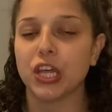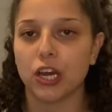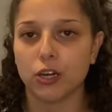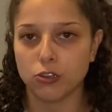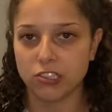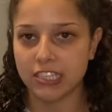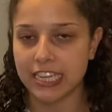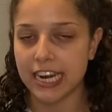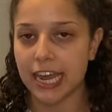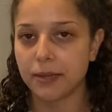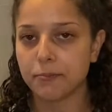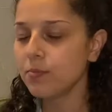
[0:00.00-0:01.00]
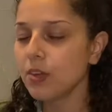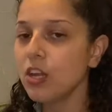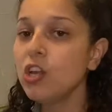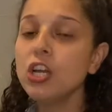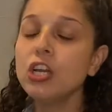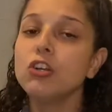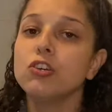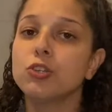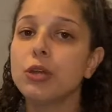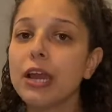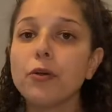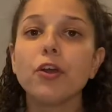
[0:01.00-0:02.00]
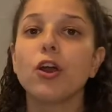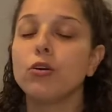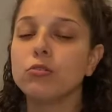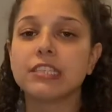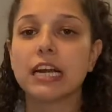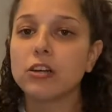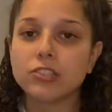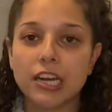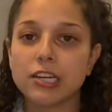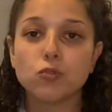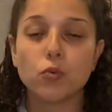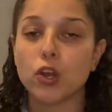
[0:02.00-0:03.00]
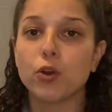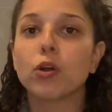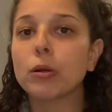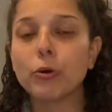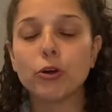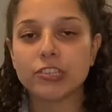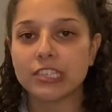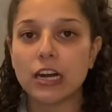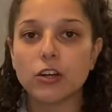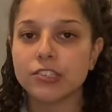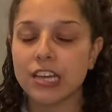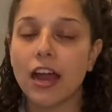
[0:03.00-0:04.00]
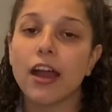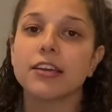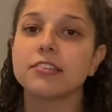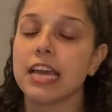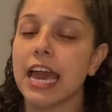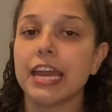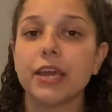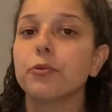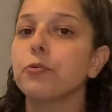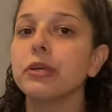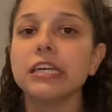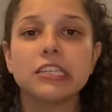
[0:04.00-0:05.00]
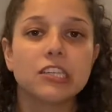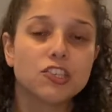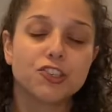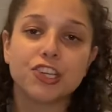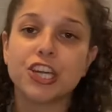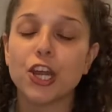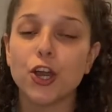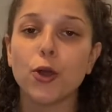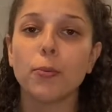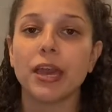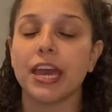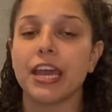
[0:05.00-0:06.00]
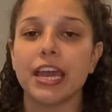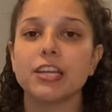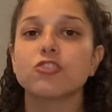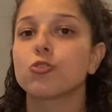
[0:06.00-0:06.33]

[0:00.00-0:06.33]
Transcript: the host DNA. So now the host cell does what a normal cell does, and it reads its genome and it